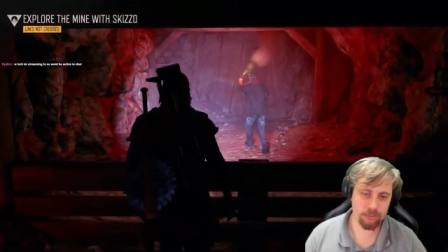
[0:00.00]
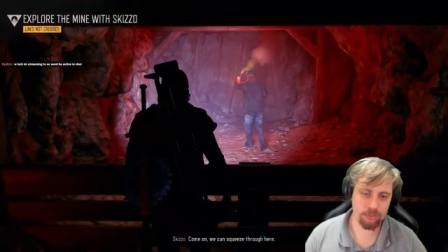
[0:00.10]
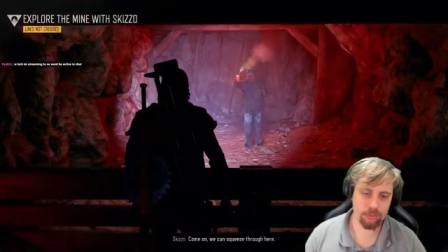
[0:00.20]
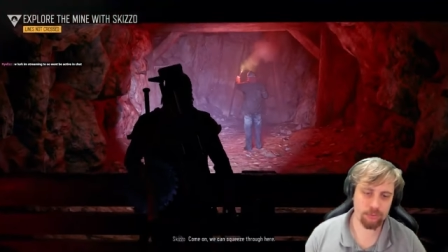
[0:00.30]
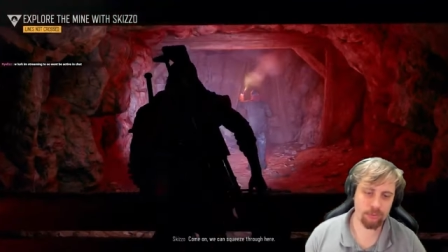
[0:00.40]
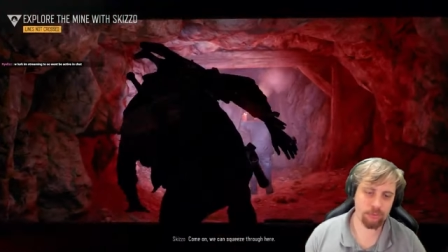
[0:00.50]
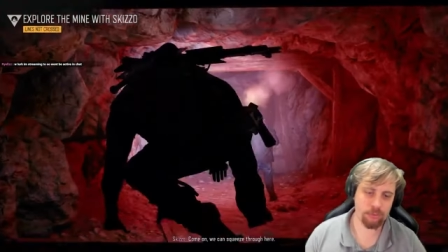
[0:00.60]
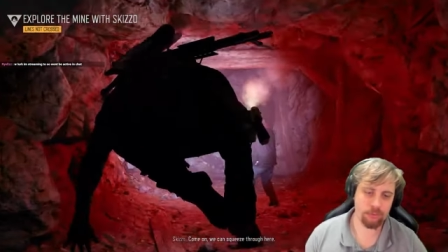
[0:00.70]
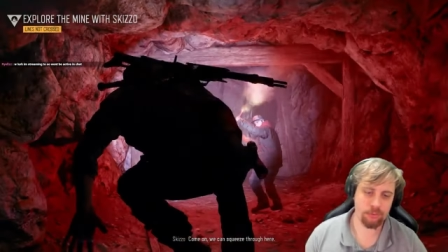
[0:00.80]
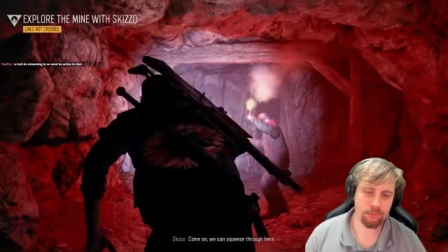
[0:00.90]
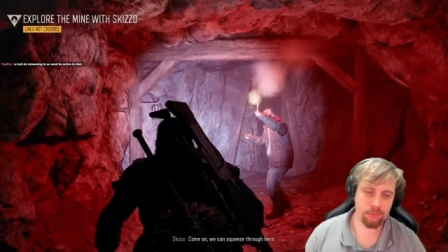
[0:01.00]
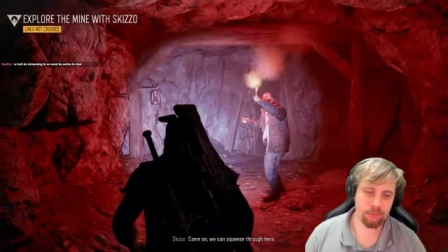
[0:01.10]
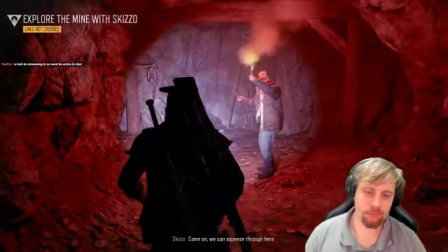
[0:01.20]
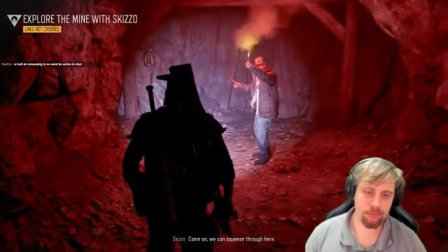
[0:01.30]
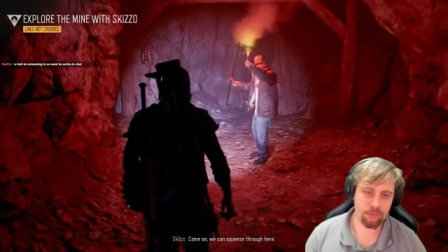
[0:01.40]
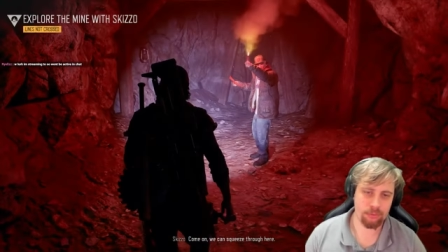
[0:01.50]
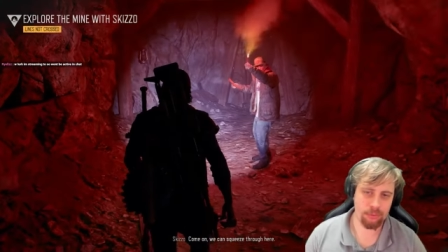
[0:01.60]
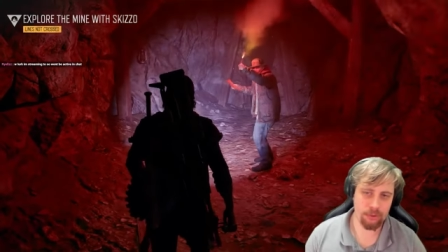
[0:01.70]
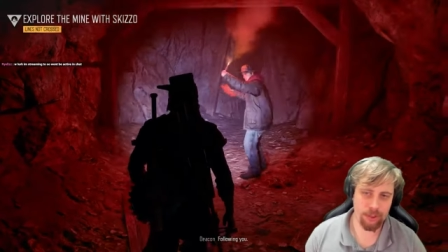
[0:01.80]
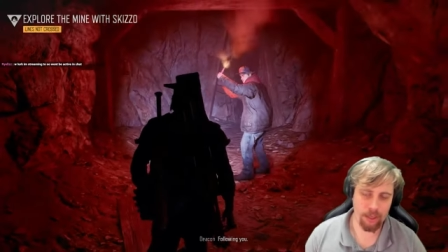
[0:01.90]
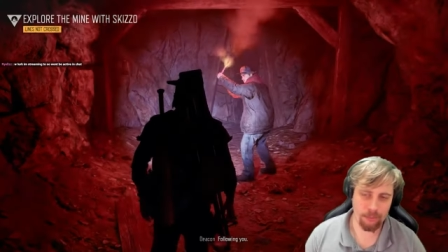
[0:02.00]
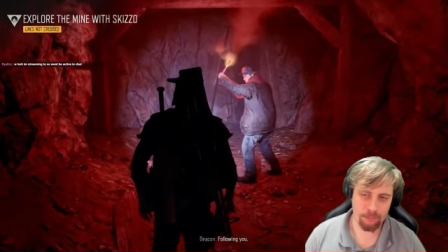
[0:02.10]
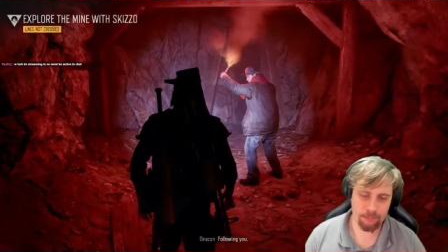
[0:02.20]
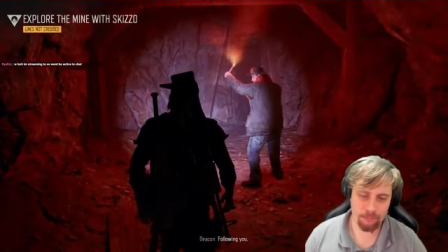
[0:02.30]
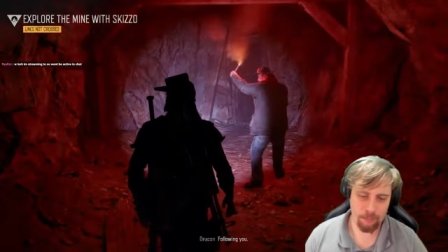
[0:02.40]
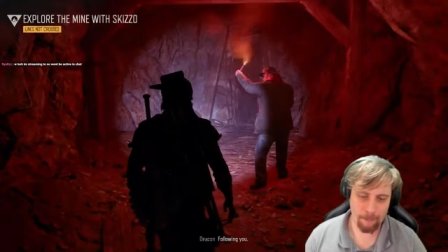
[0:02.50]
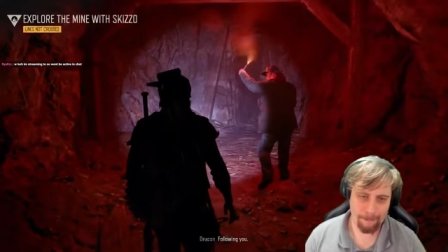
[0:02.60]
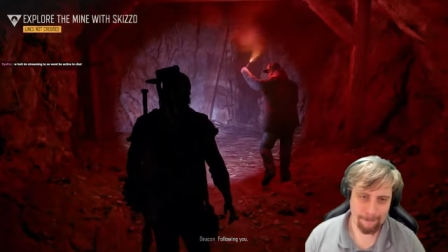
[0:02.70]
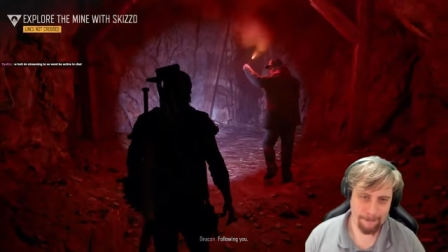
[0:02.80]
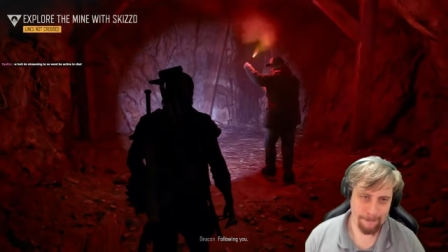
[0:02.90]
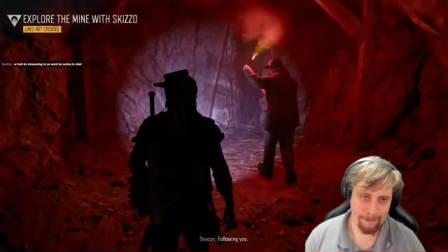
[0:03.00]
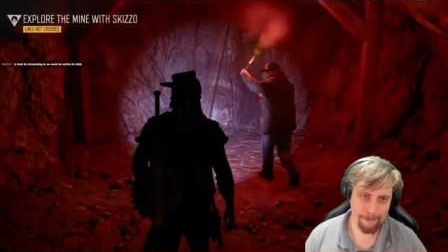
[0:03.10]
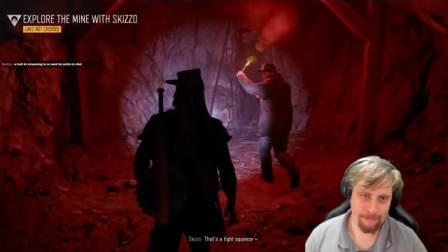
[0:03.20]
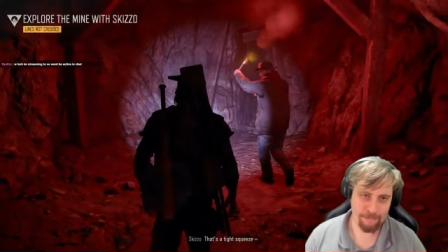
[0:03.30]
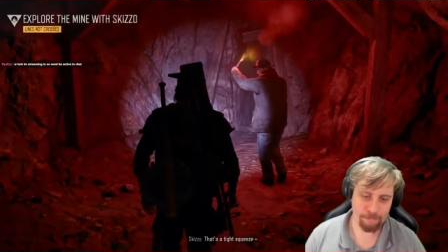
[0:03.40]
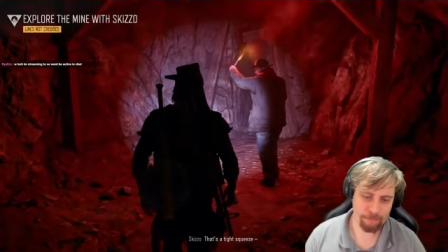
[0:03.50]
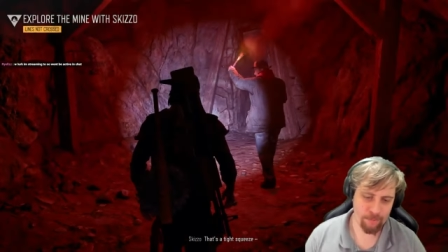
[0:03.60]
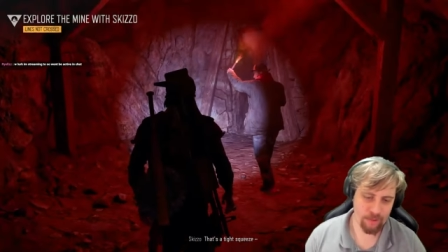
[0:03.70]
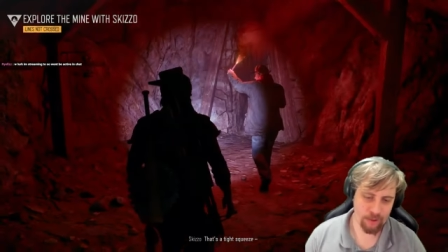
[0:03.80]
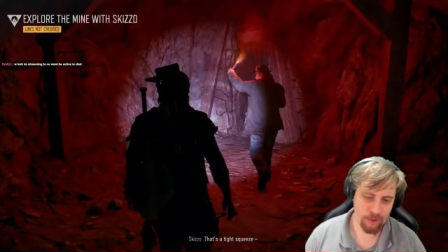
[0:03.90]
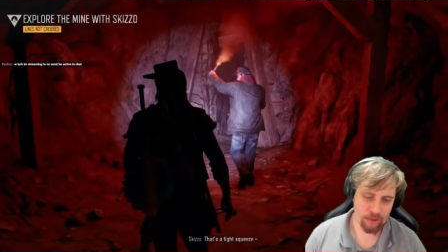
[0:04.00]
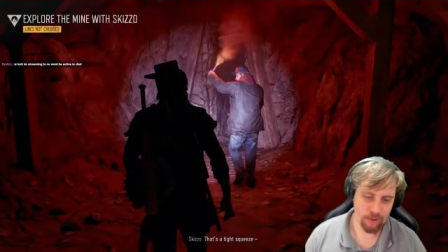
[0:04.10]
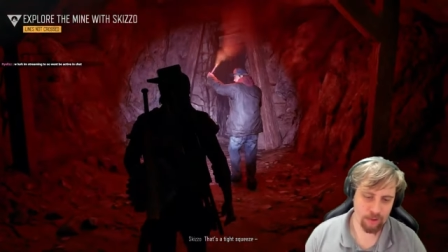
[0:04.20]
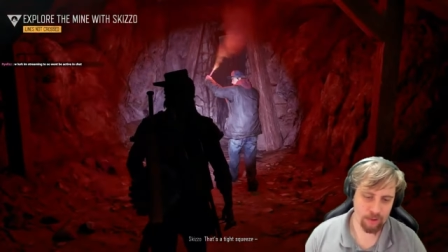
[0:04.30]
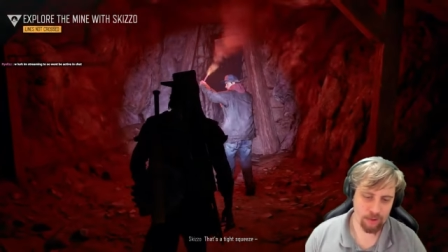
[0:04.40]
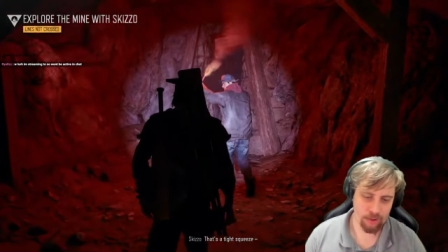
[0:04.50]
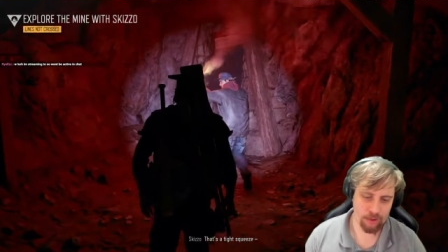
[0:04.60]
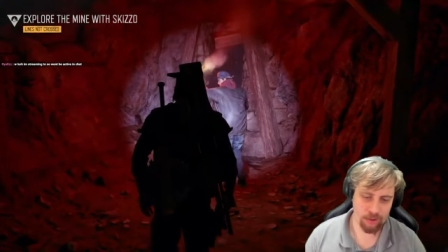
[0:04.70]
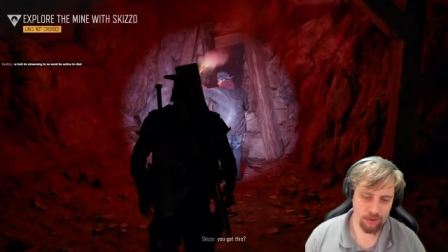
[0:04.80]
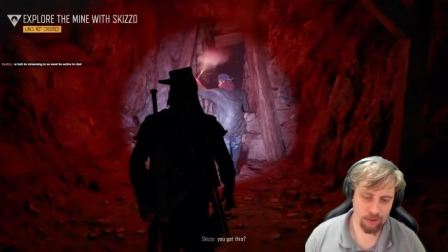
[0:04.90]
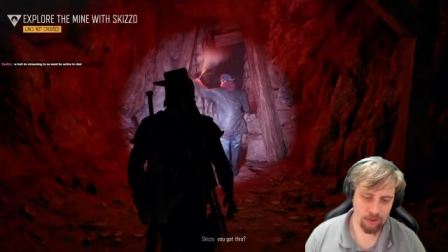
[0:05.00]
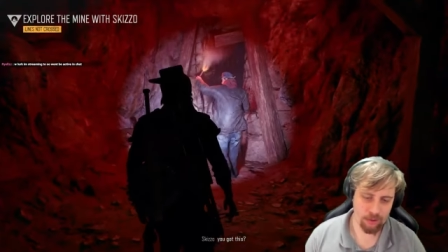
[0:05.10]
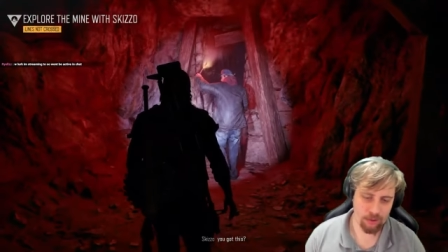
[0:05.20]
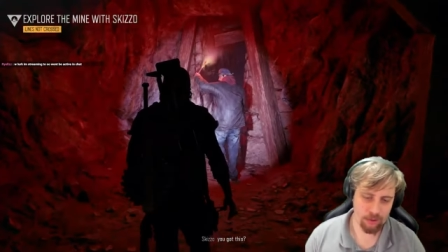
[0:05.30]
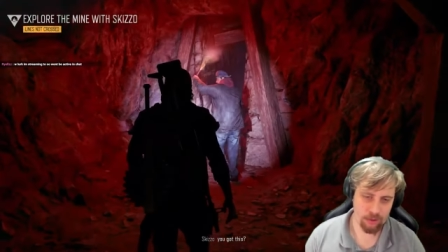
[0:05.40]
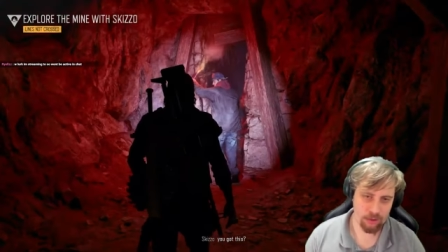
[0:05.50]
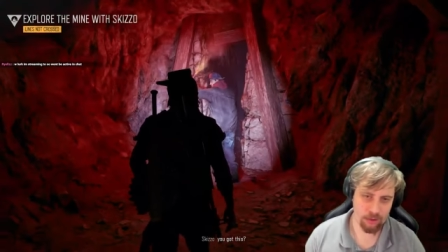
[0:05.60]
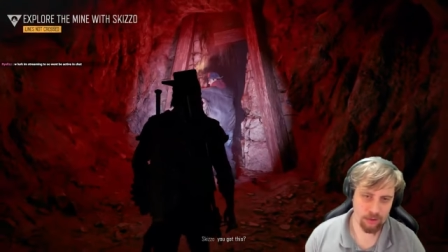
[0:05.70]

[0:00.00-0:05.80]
Come on, we can squeeze through here. Okay. Following you. That's a tight squeeze. You got this?